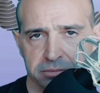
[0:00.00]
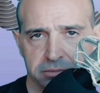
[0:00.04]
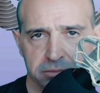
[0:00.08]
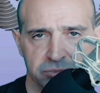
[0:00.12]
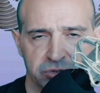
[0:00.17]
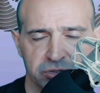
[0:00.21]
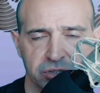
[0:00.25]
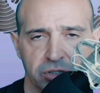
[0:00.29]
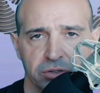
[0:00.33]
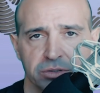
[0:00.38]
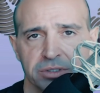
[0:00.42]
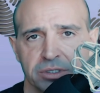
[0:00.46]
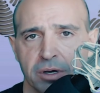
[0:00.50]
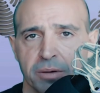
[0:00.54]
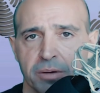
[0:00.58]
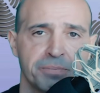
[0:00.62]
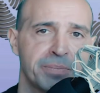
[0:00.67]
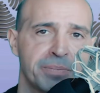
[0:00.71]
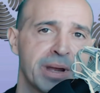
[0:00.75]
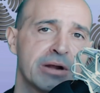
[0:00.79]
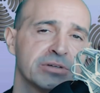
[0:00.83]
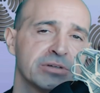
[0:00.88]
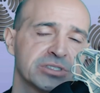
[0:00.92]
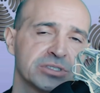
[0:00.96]
zone
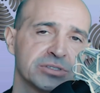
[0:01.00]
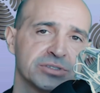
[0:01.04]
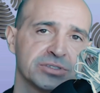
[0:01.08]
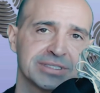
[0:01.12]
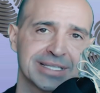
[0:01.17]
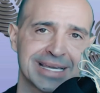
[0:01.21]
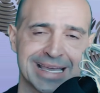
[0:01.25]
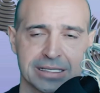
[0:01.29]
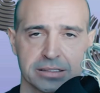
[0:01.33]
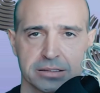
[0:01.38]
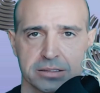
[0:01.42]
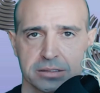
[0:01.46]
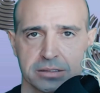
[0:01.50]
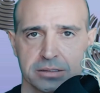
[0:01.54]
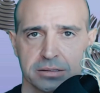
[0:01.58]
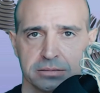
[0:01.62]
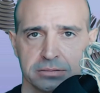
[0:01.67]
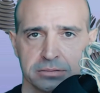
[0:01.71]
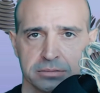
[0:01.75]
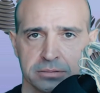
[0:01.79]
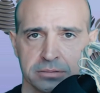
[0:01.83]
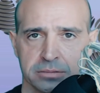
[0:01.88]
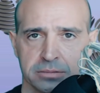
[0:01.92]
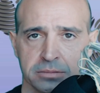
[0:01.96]
comparison test,
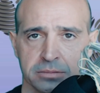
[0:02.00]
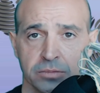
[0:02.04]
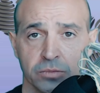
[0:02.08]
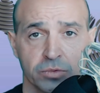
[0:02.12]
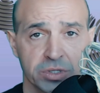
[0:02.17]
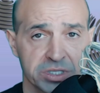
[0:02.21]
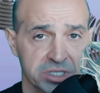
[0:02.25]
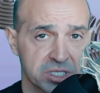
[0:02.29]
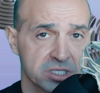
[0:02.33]
which